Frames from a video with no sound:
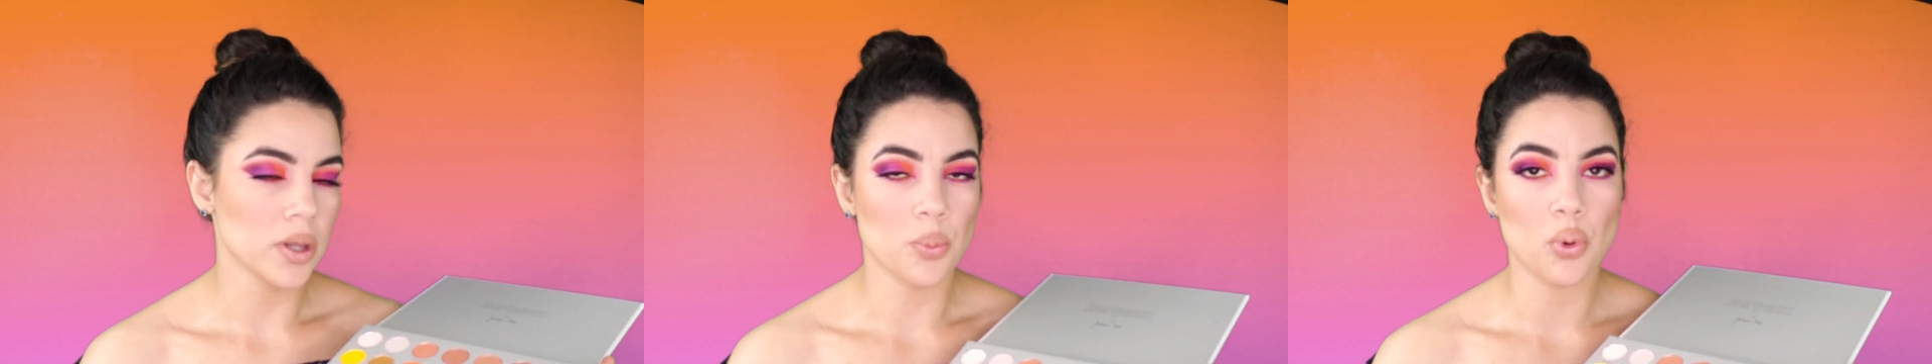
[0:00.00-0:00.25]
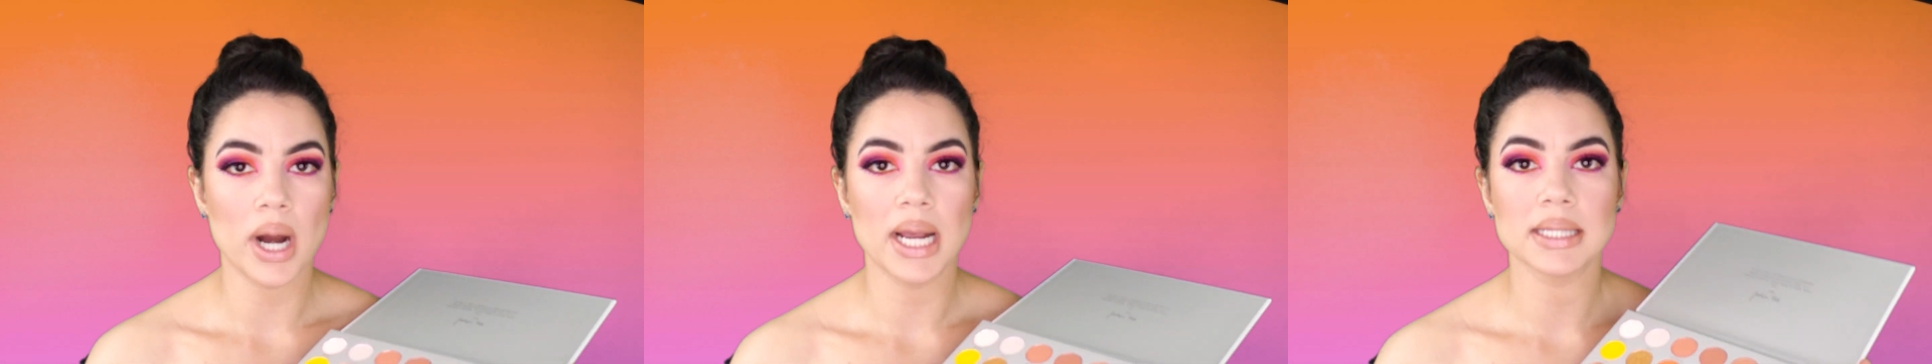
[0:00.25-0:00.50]
the
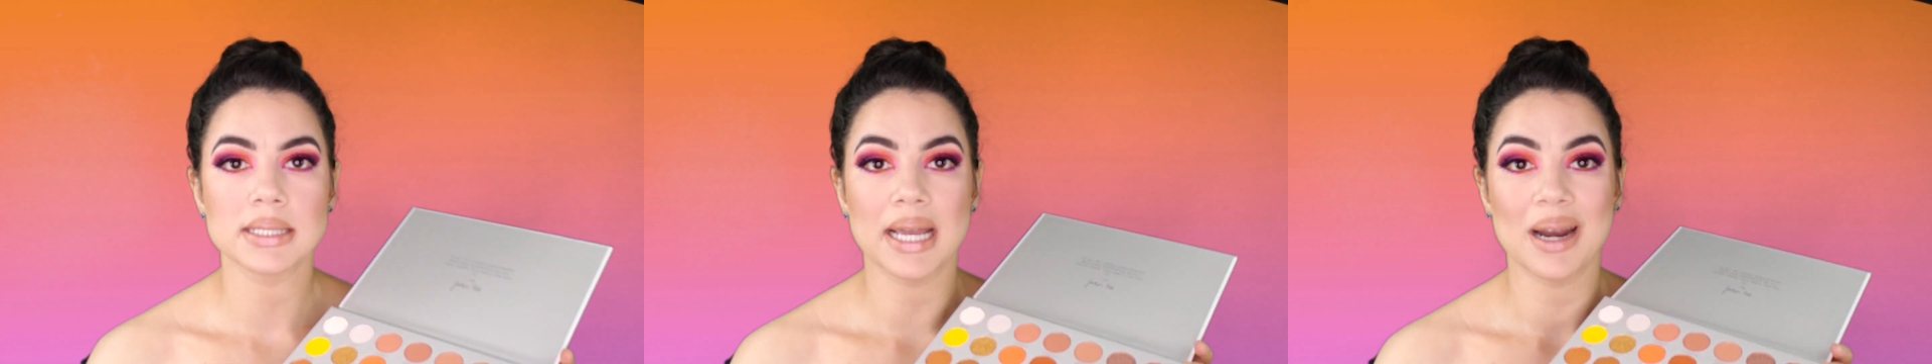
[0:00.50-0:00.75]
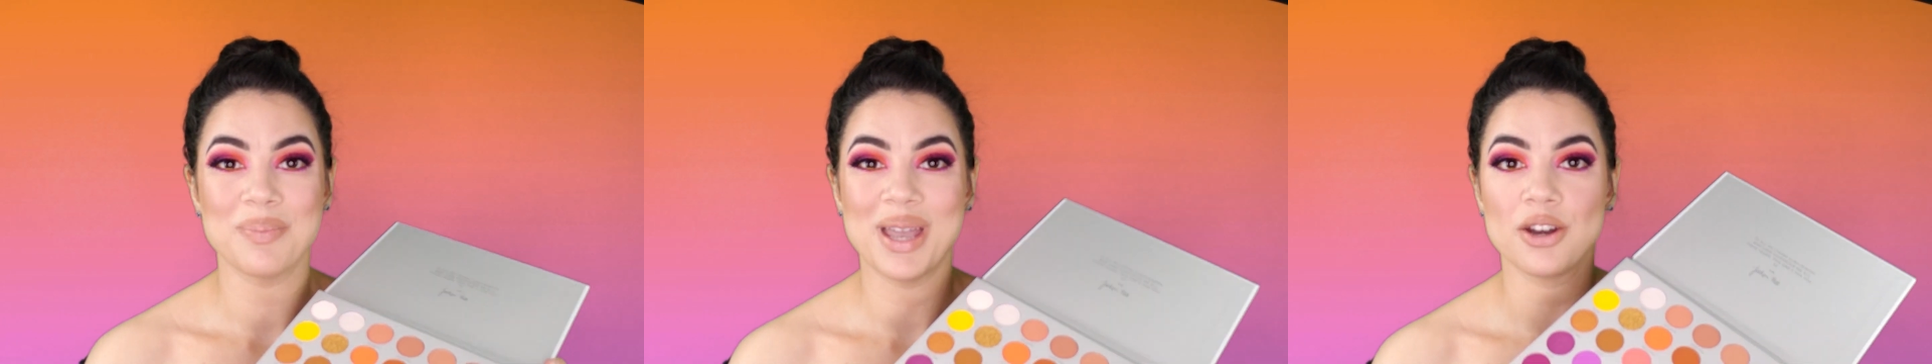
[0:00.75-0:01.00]
price
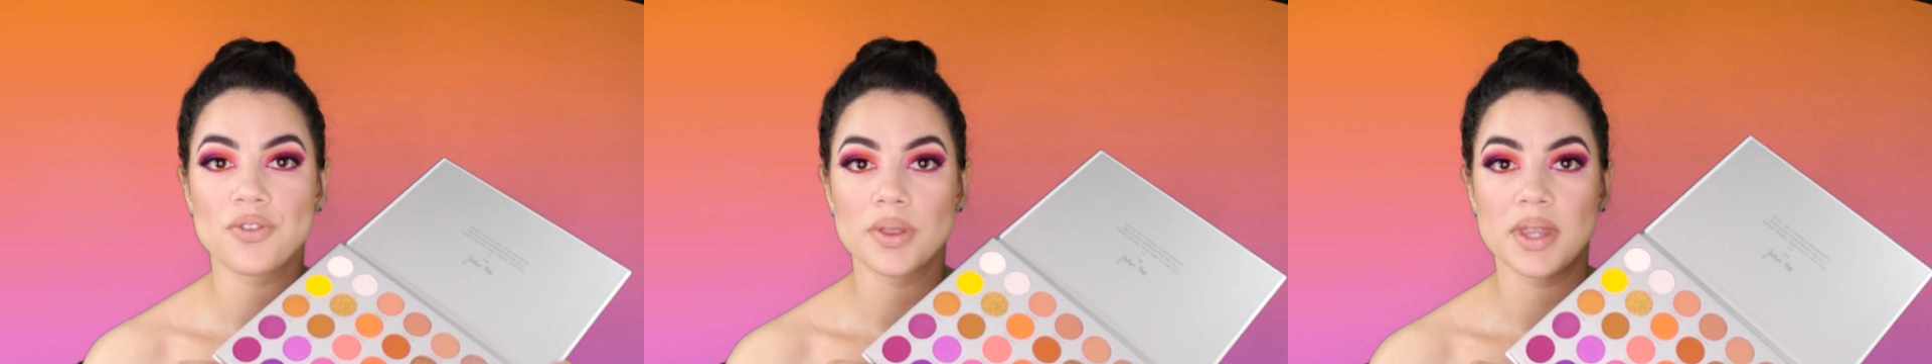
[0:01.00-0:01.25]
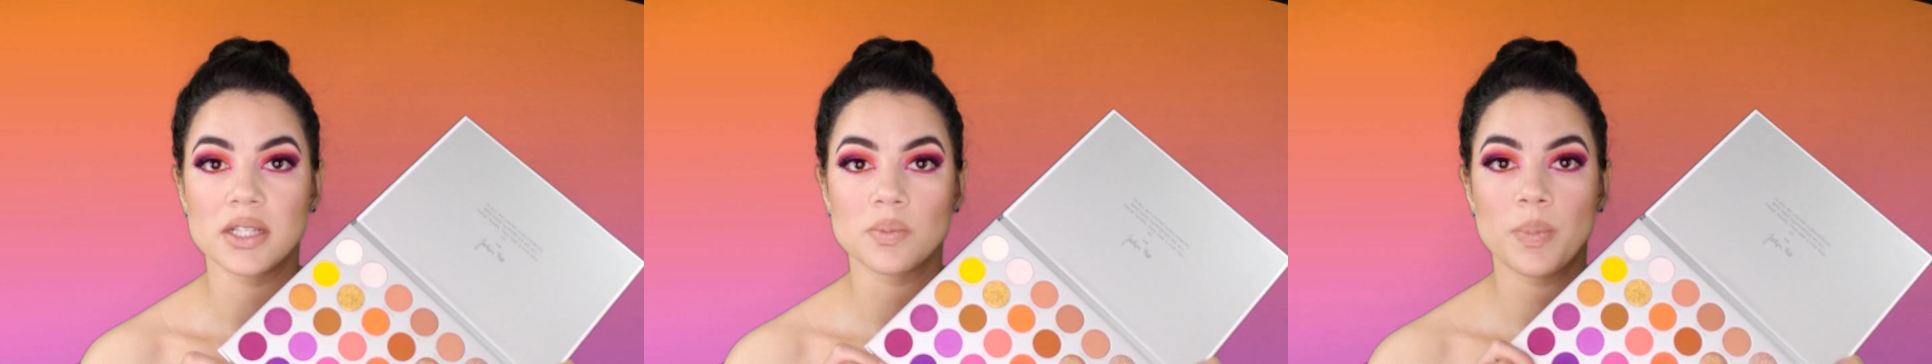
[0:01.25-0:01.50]
that I paid for
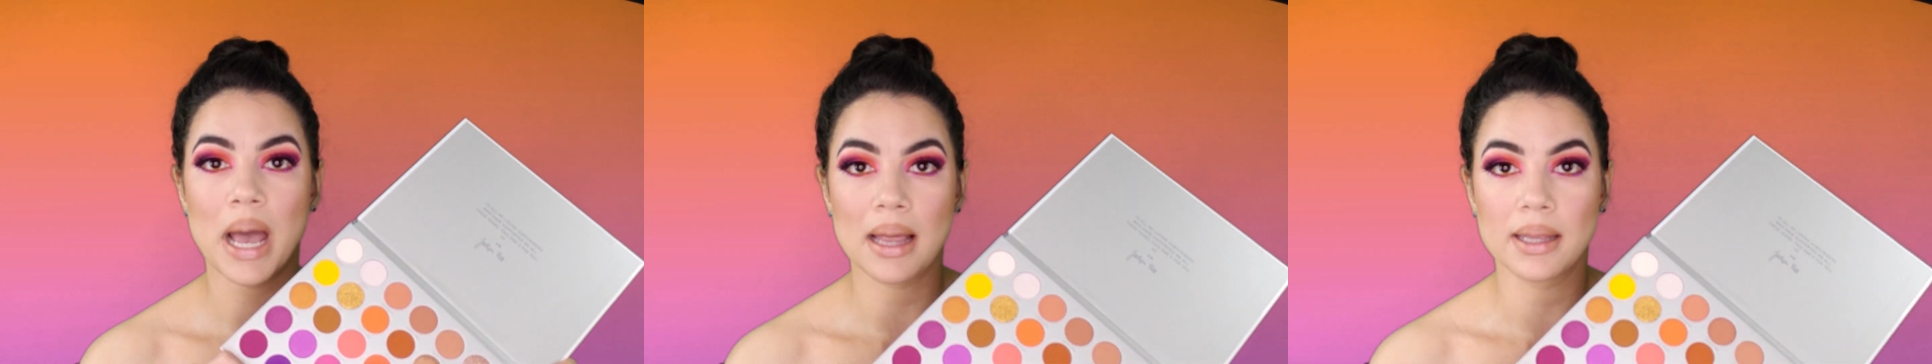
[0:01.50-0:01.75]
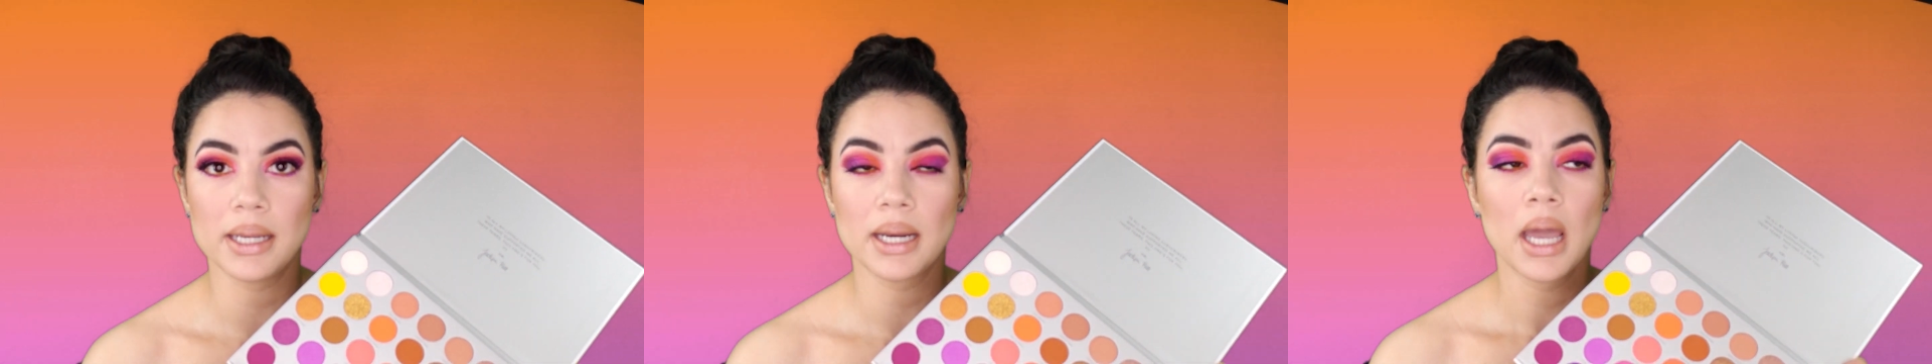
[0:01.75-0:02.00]
this
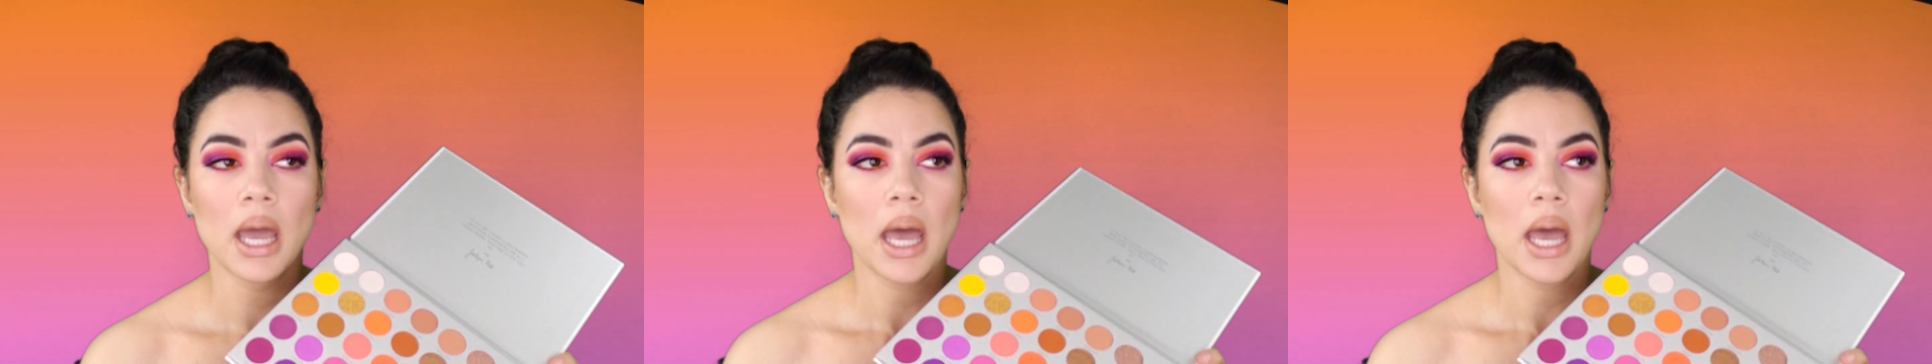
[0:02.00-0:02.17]
palette.